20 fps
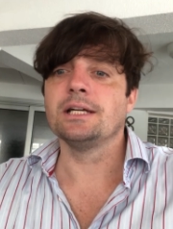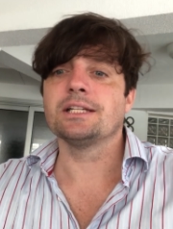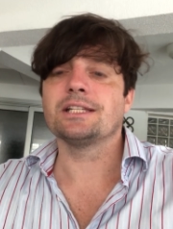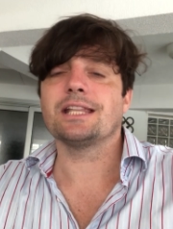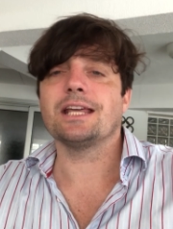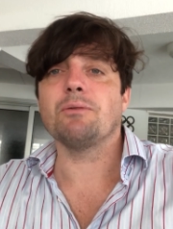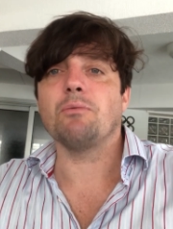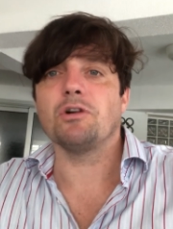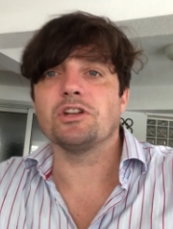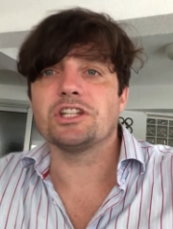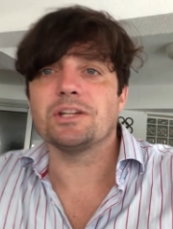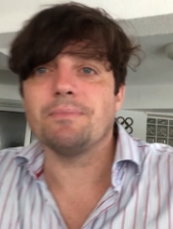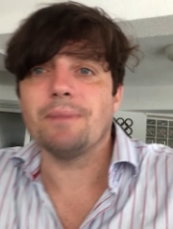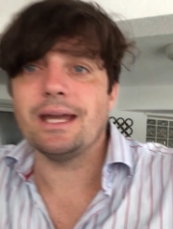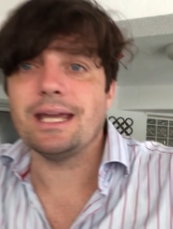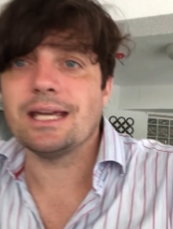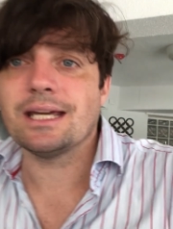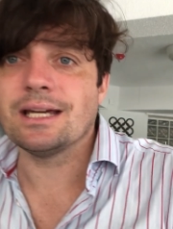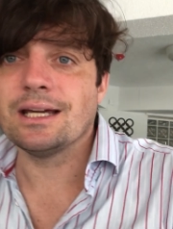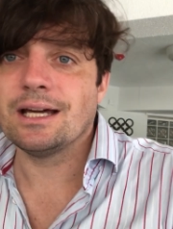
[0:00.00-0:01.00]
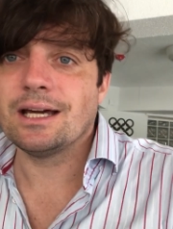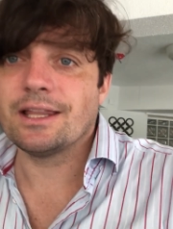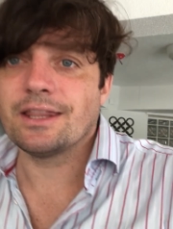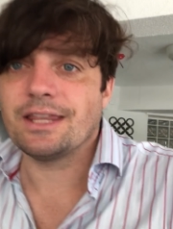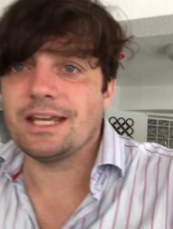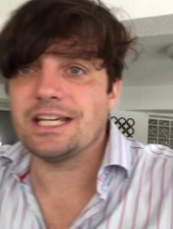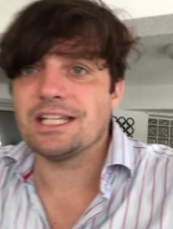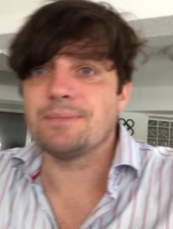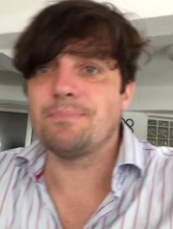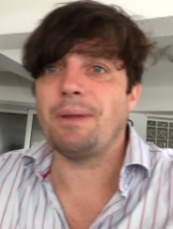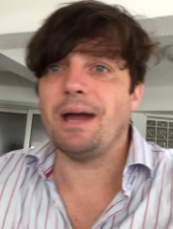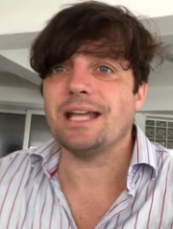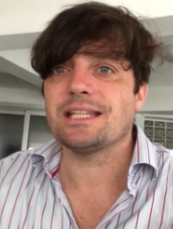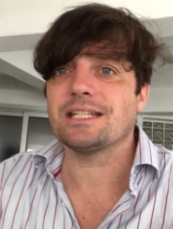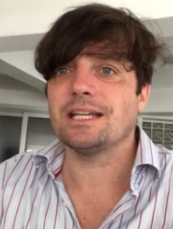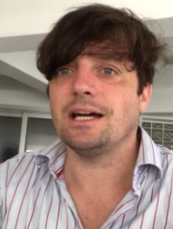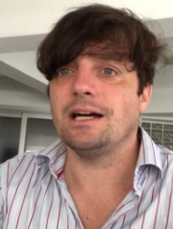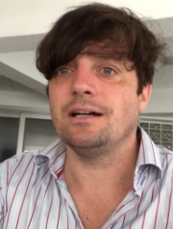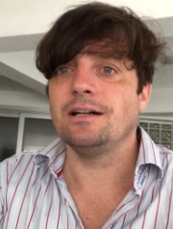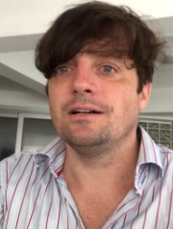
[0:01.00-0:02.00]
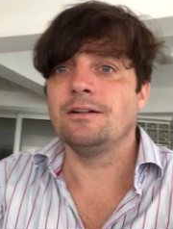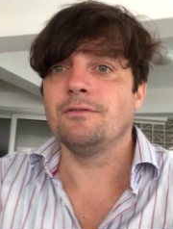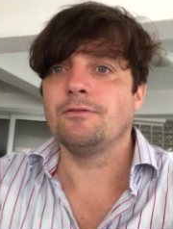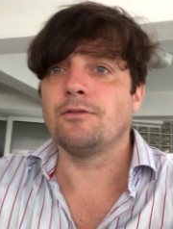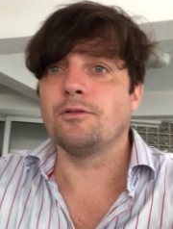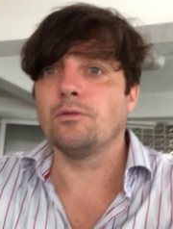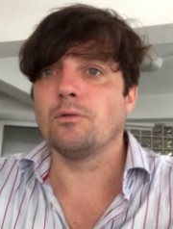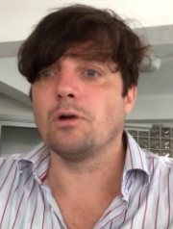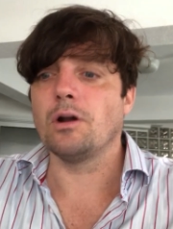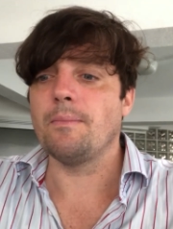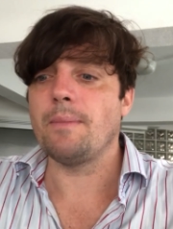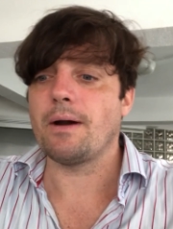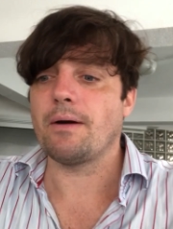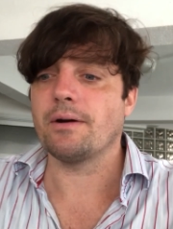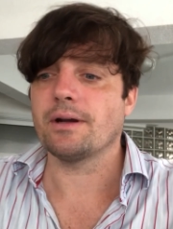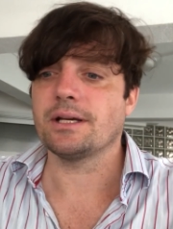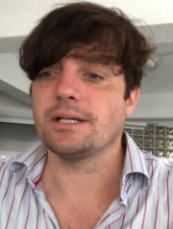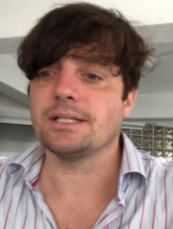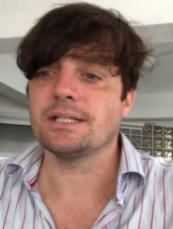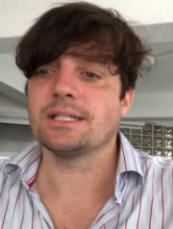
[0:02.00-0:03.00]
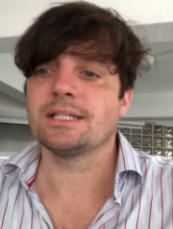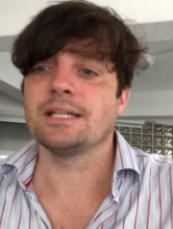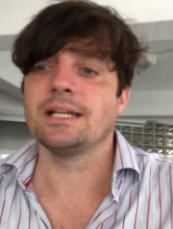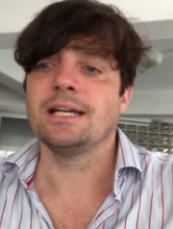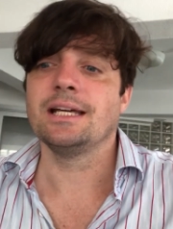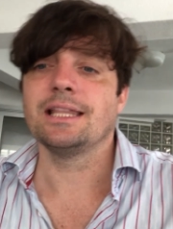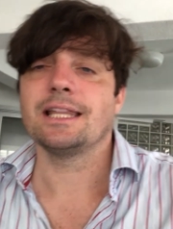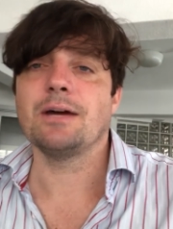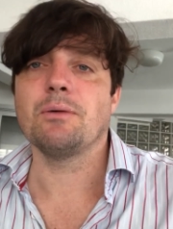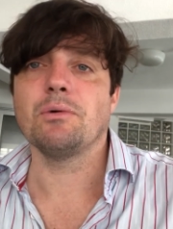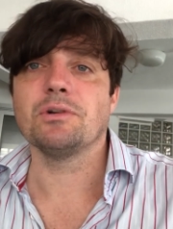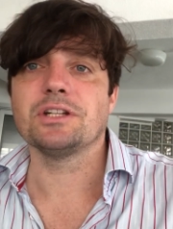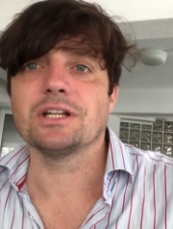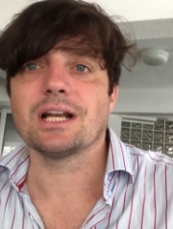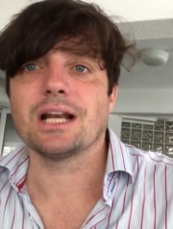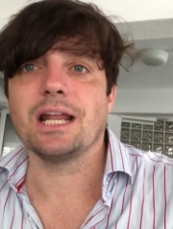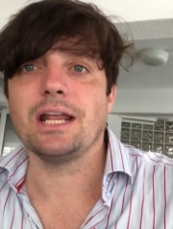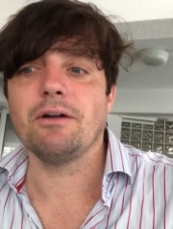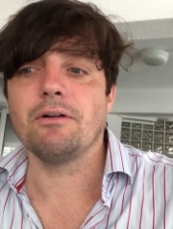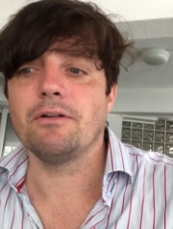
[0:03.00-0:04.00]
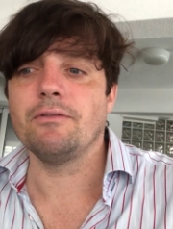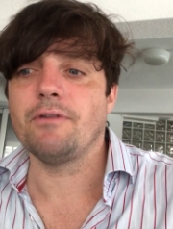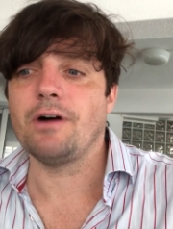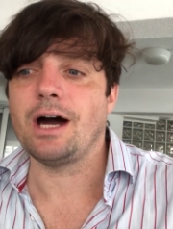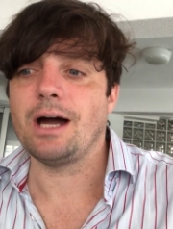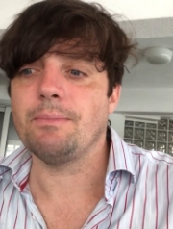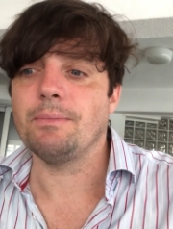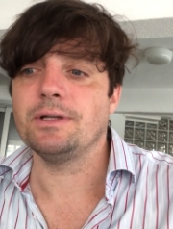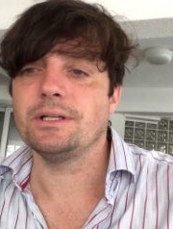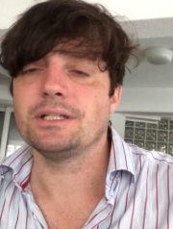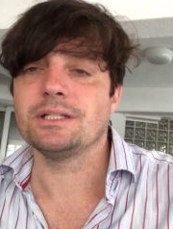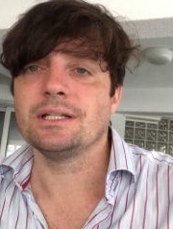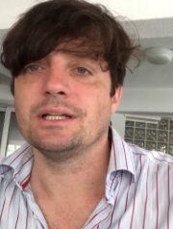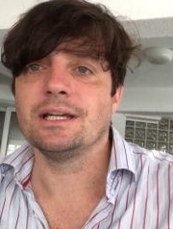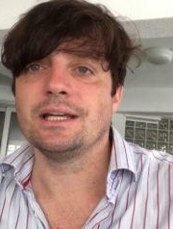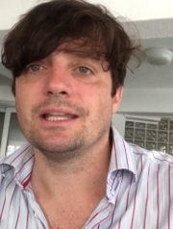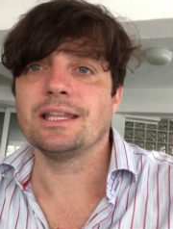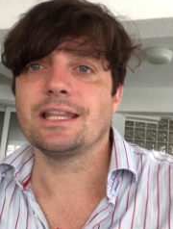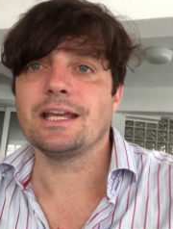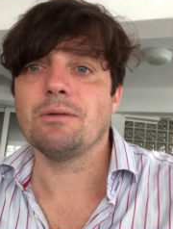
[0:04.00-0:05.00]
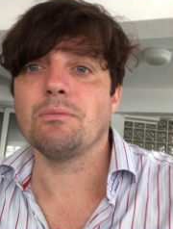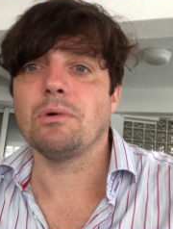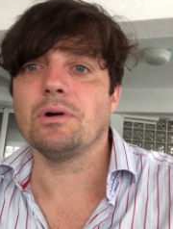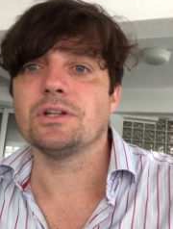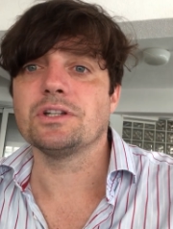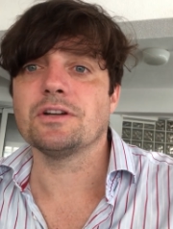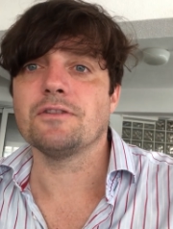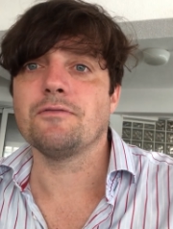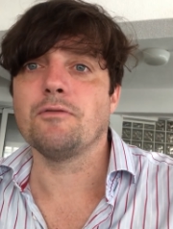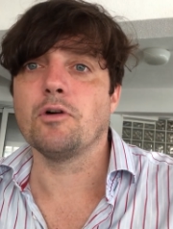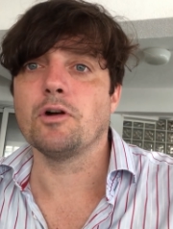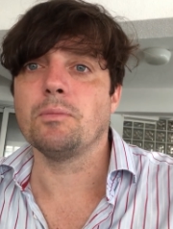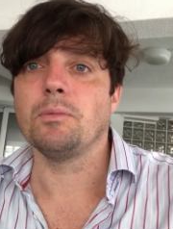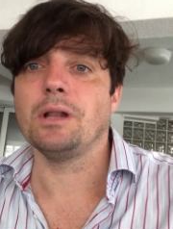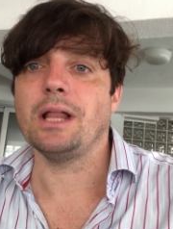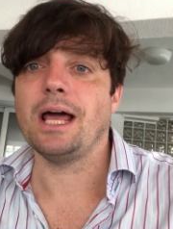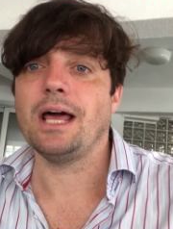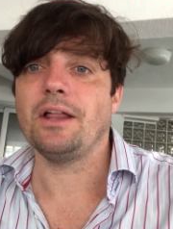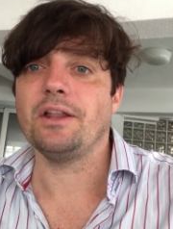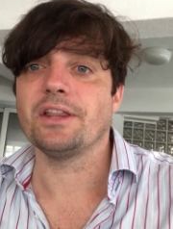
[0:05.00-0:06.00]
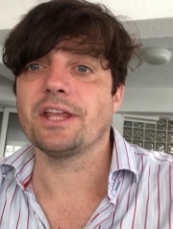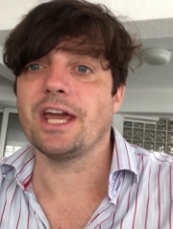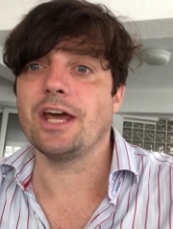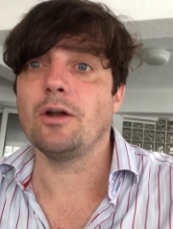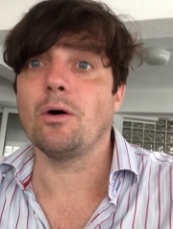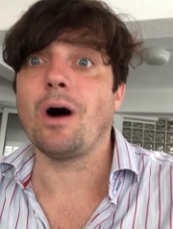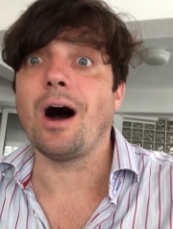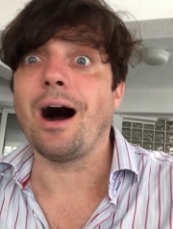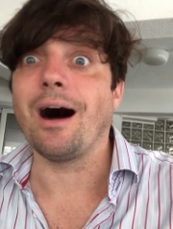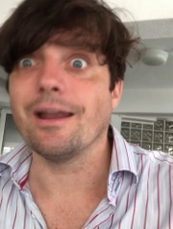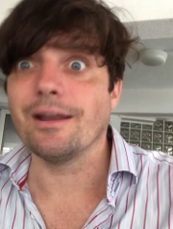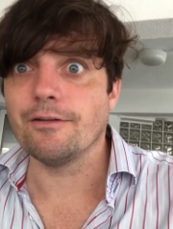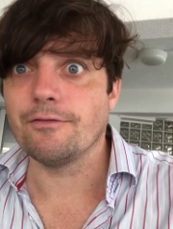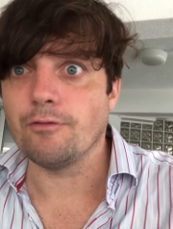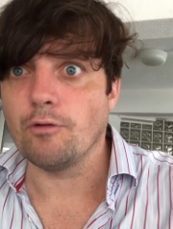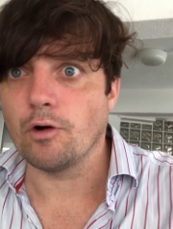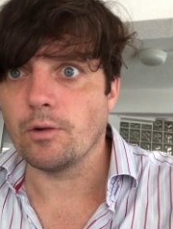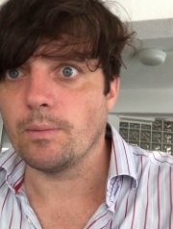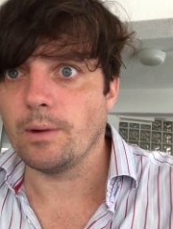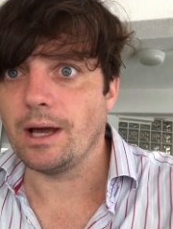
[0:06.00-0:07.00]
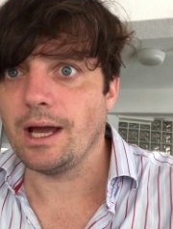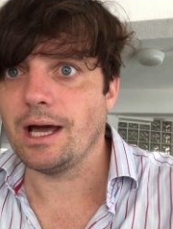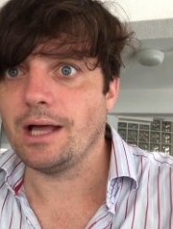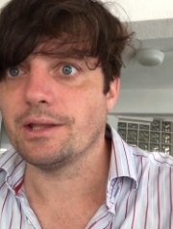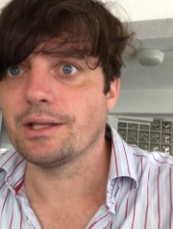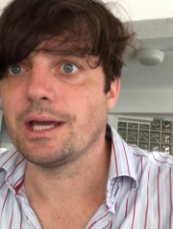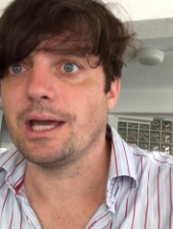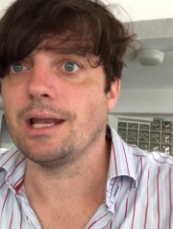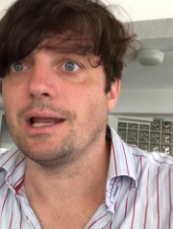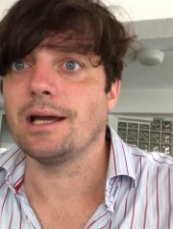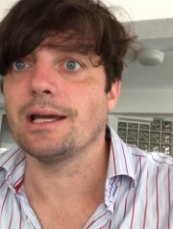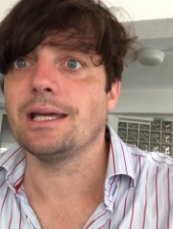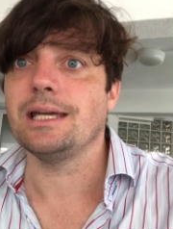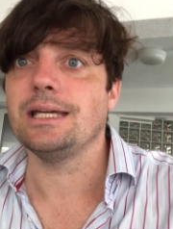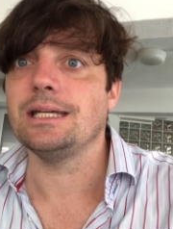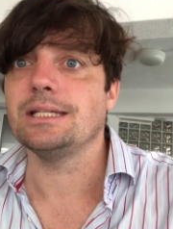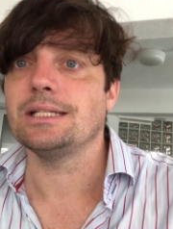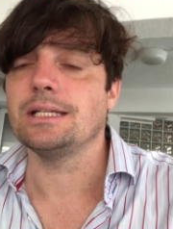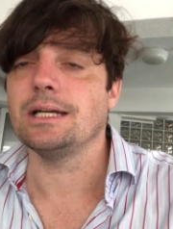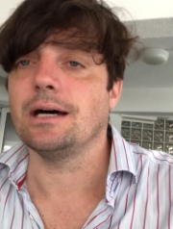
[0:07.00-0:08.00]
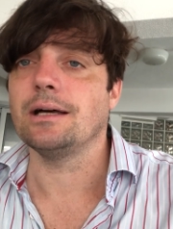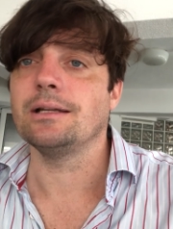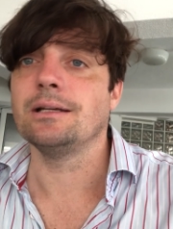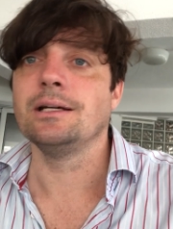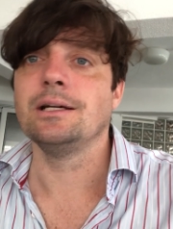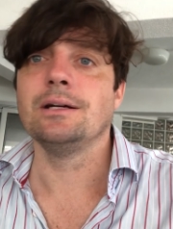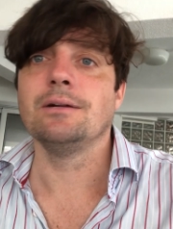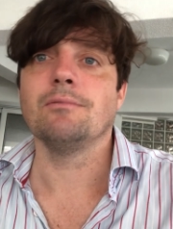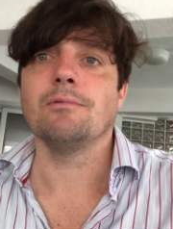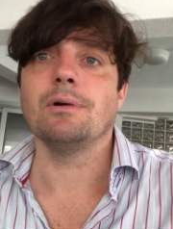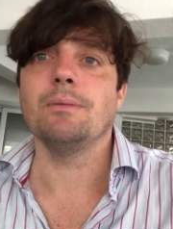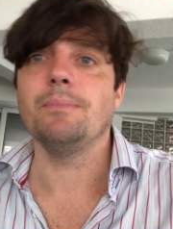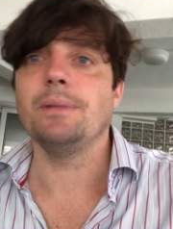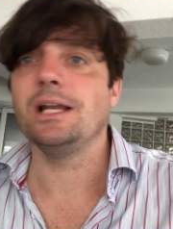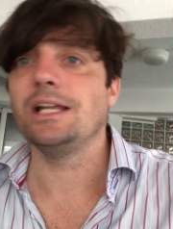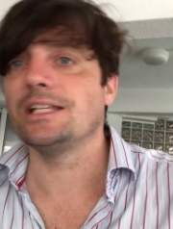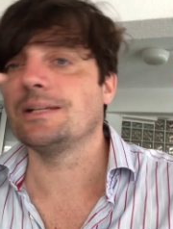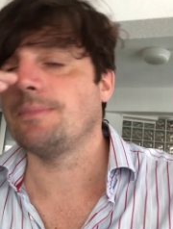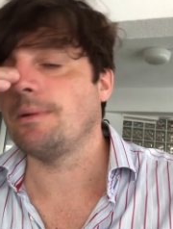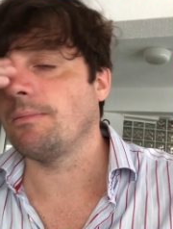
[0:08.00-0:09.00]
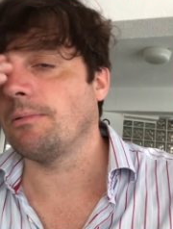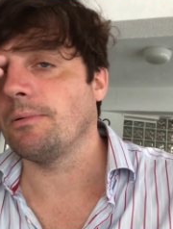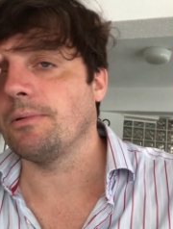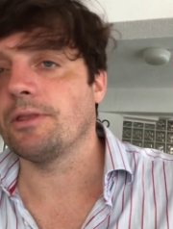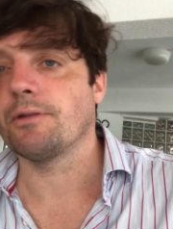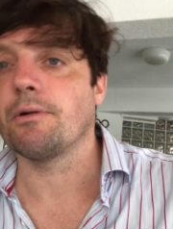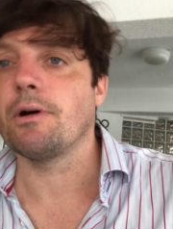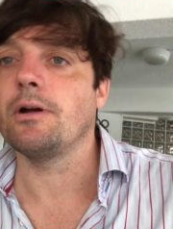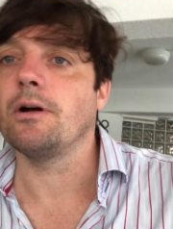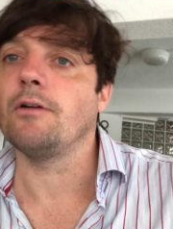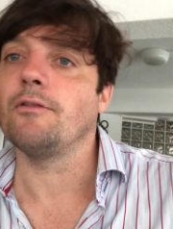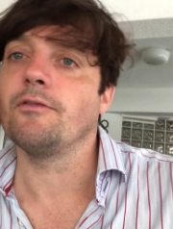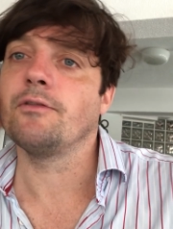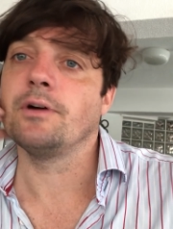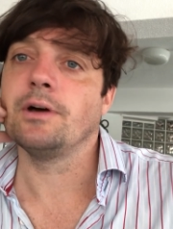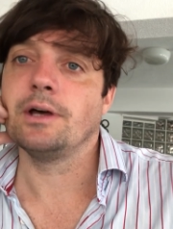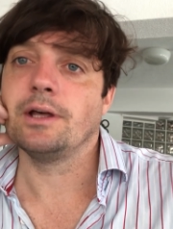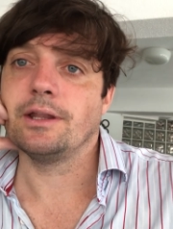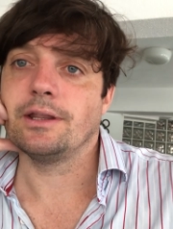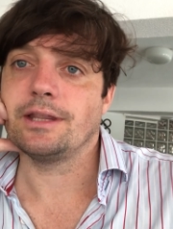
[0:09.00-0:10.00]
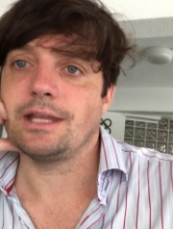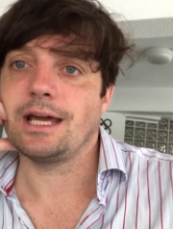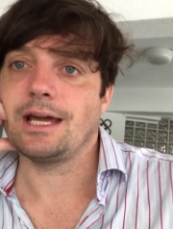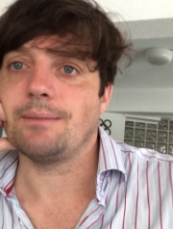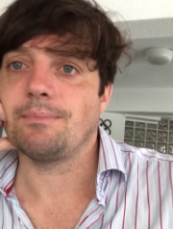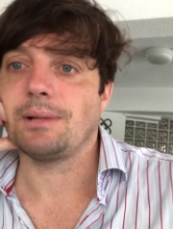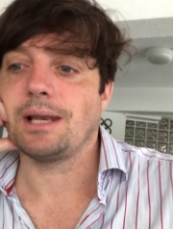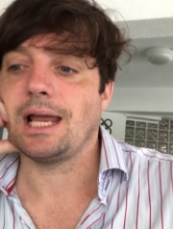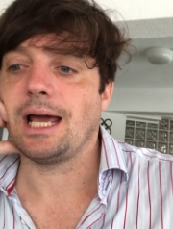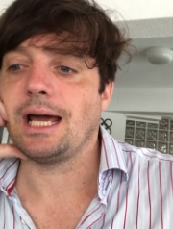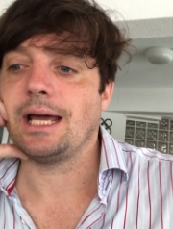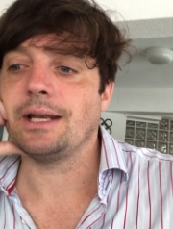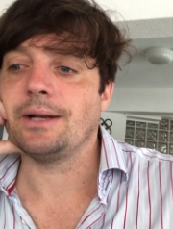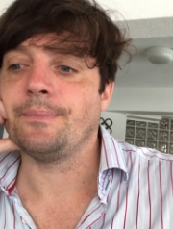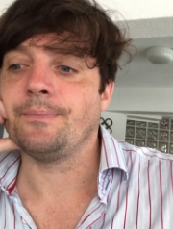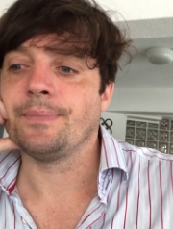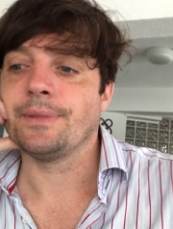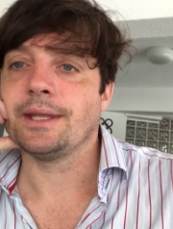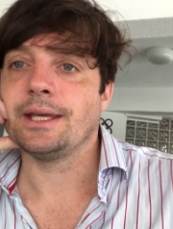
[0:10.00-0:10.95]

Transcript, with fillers: So they want to make things better for all Americans. They want a cleaner environment. They want affordable healthcare, not unaffordable healthcare like he's done, when millions of people have been thrown off their plan.